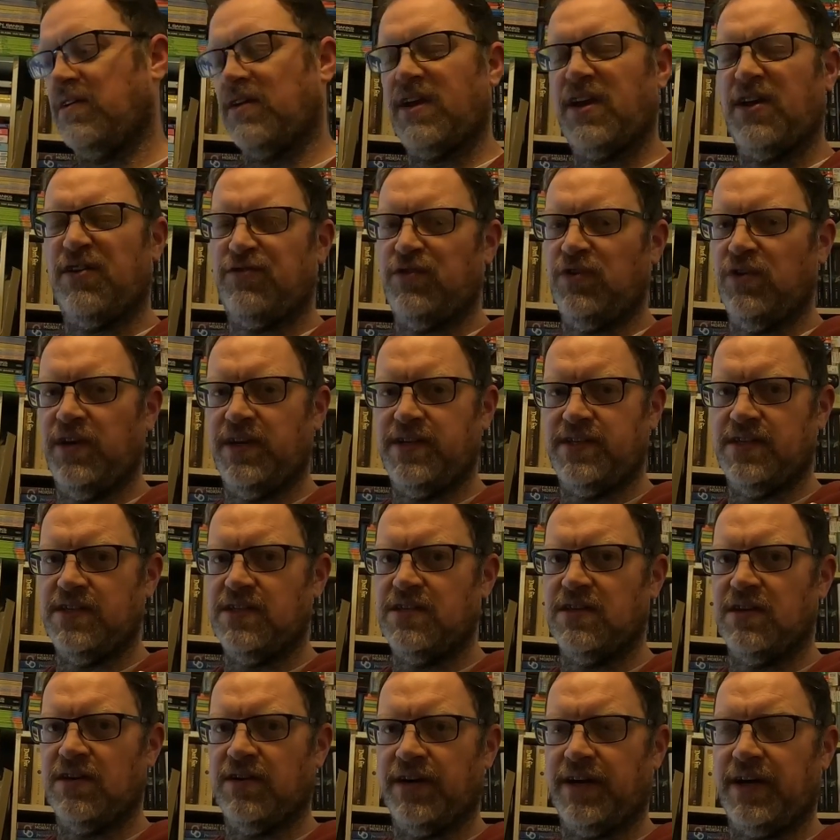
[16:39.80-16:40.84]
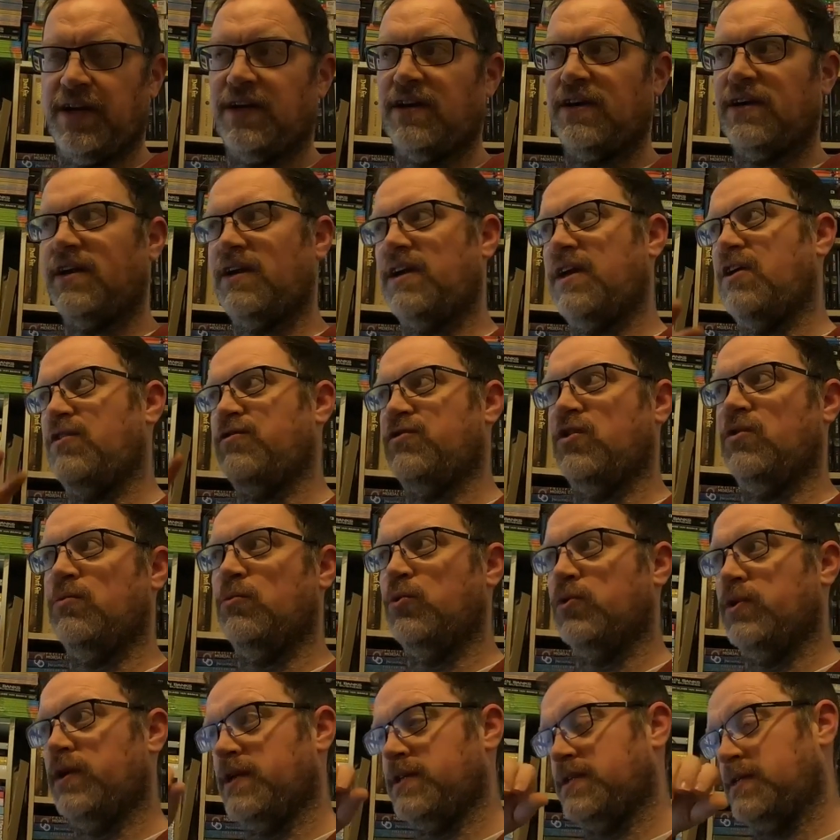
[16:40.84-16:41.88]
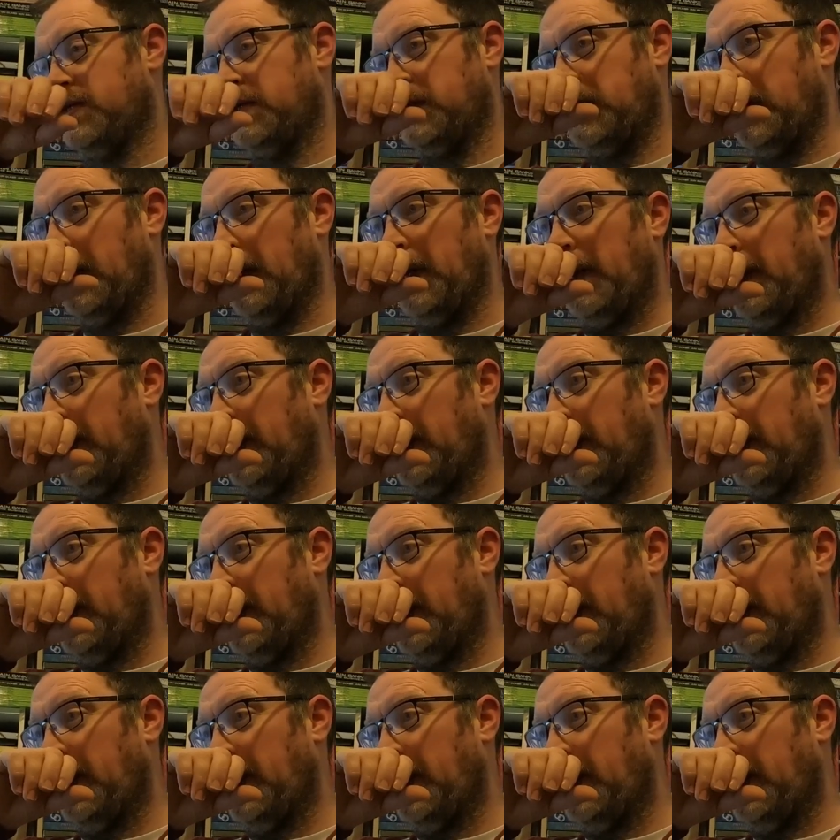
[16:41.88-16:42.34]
Get a few listed tonight. Get a few more listed